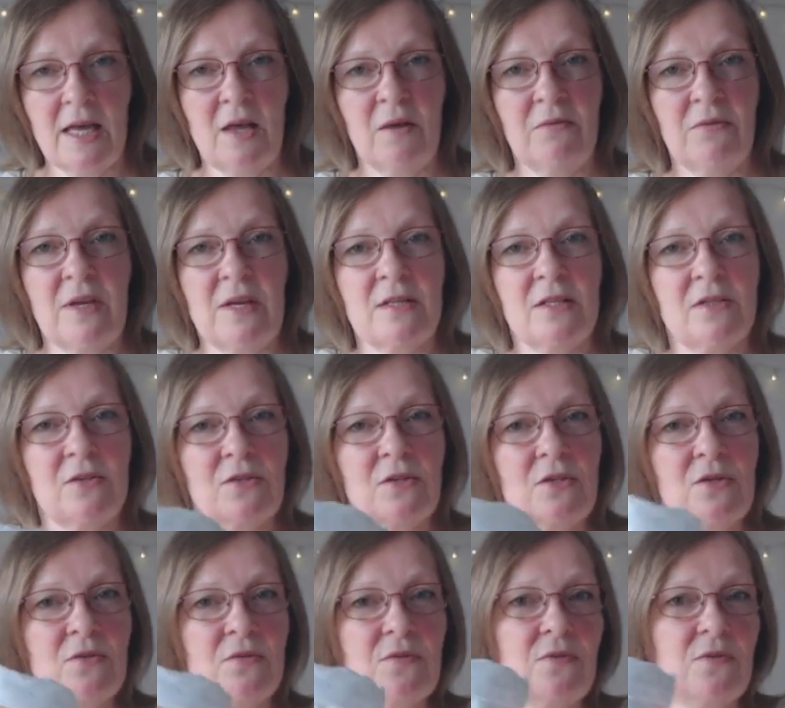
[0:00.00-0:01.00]
to have that sort
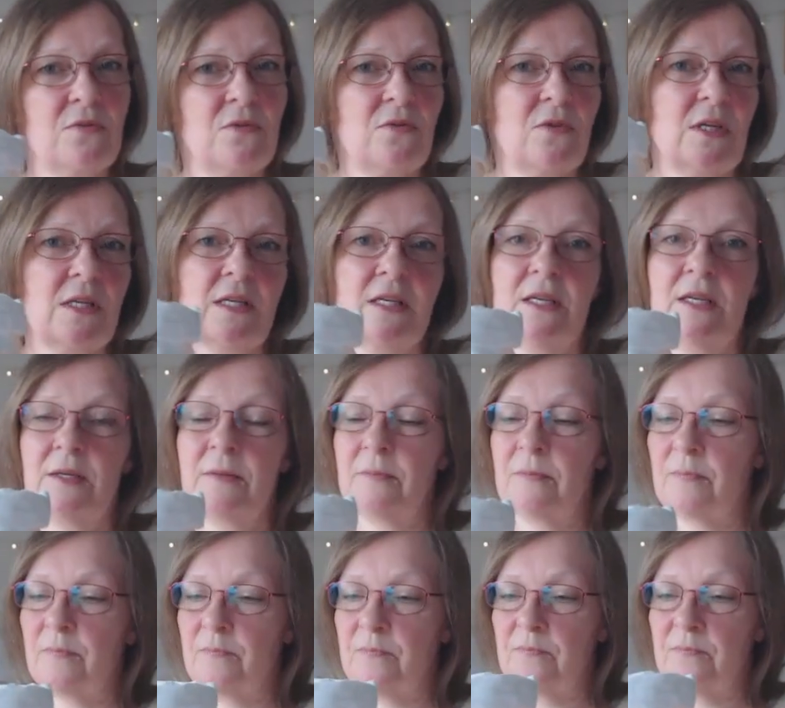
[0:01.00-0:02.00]
of thicker
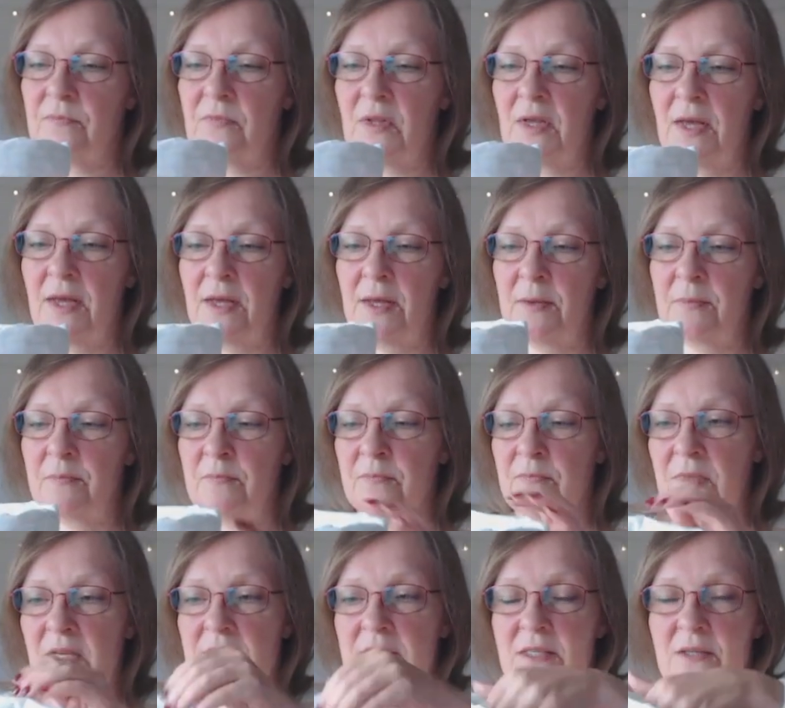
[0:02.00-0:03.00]

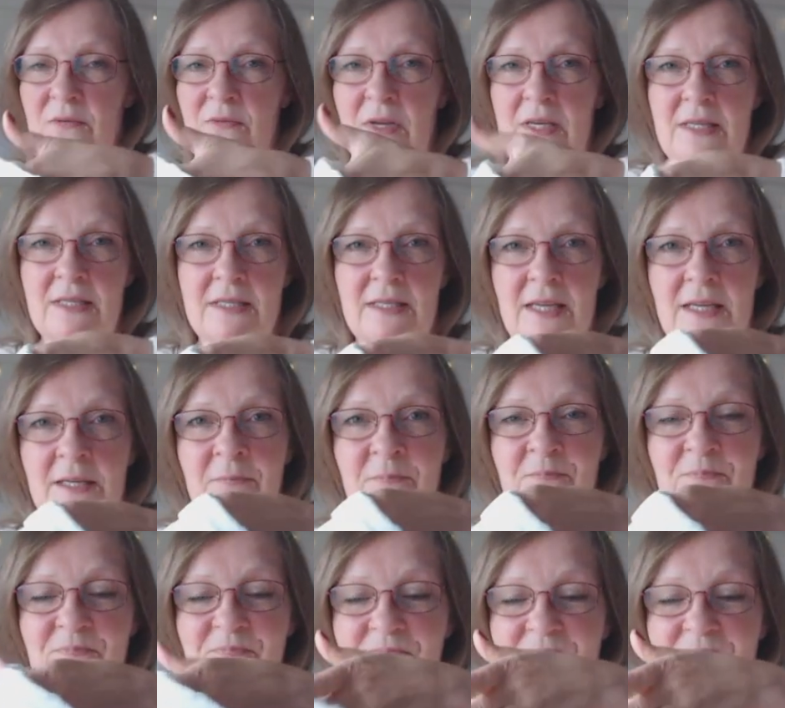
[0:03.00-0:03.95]
interfacing.